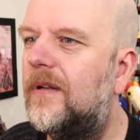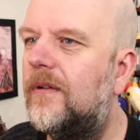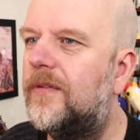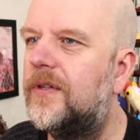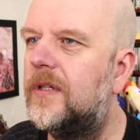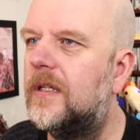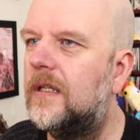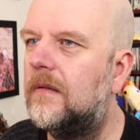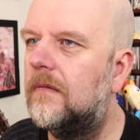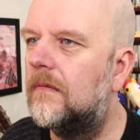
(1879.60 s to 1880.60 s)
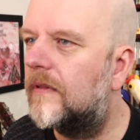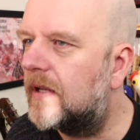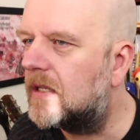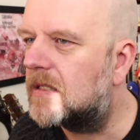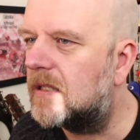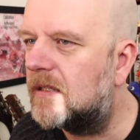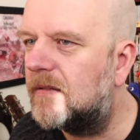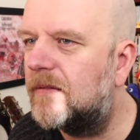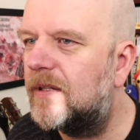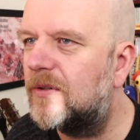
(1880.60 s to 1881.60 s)
to I think it's the
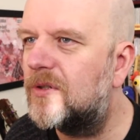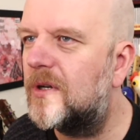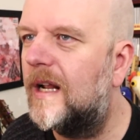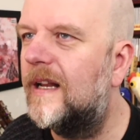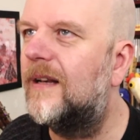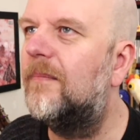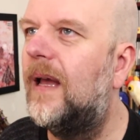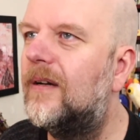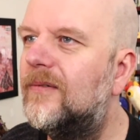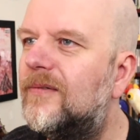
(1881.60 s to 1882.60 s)
Australian Mail,